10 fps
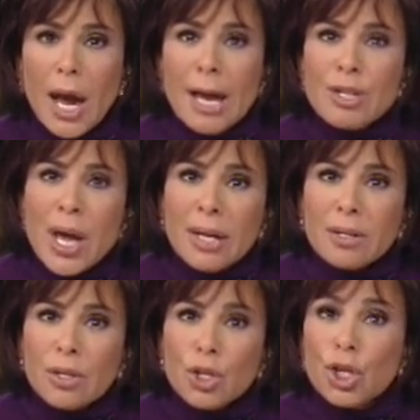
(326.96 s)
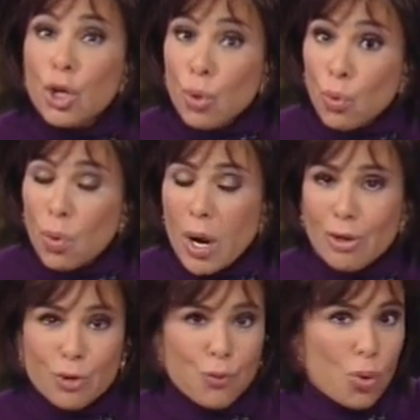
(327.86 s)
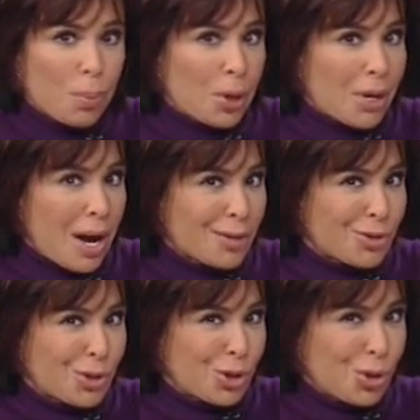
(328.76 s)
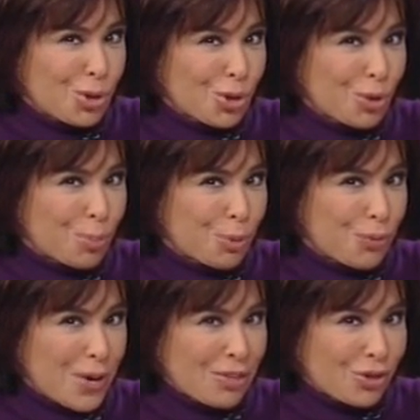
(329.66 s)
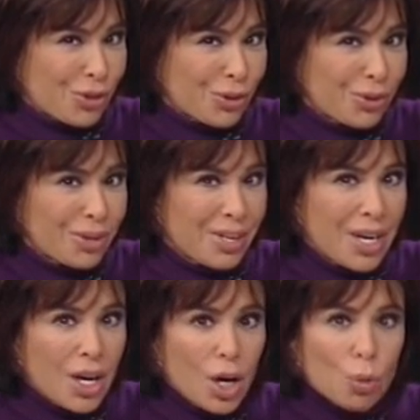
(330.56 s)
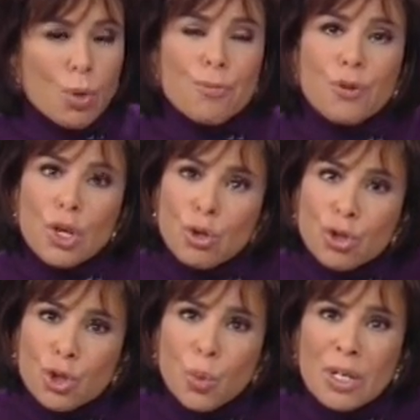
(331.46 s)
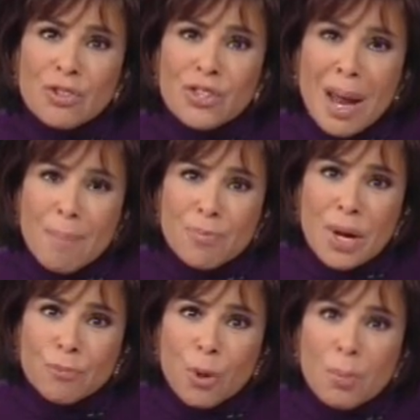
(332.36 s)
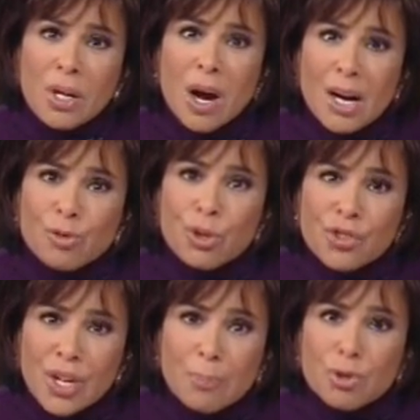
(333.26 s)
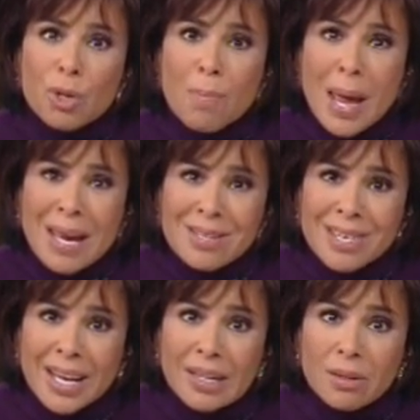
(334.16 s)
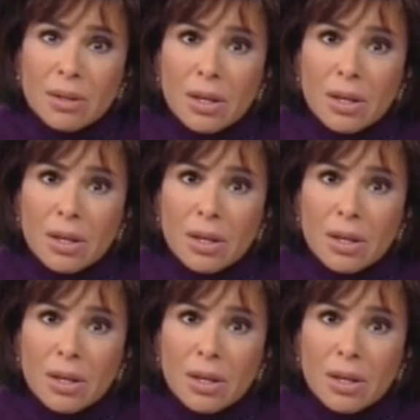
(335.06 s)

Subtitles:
And yet you, as a former constitutional professor, refuse to exempt them from the contraception mandate.